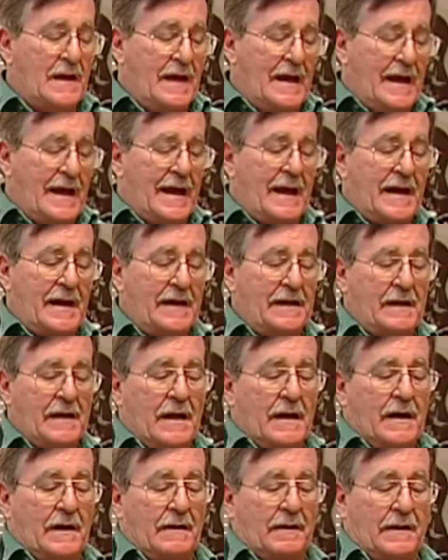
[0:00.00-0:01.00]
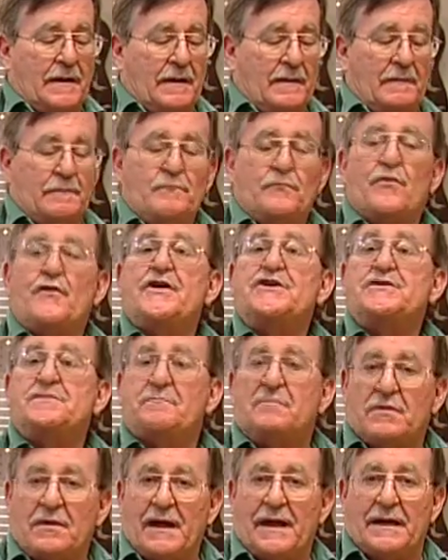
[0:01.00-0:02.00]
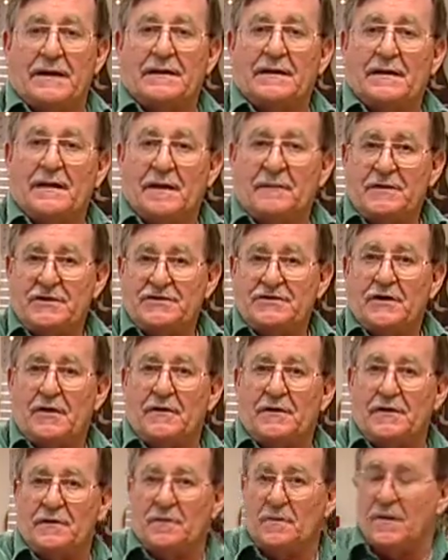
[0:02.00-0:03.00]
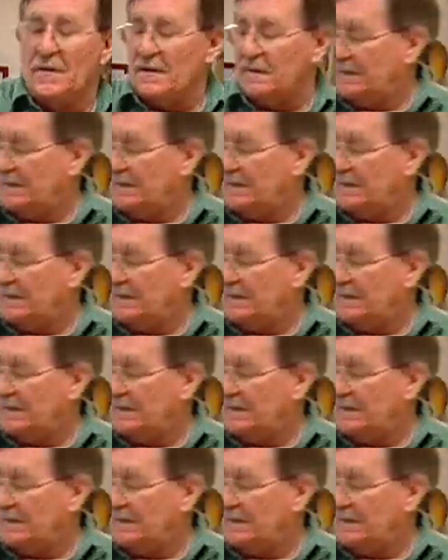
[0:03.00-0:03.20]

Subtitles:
a bridge plate. And let me show you one.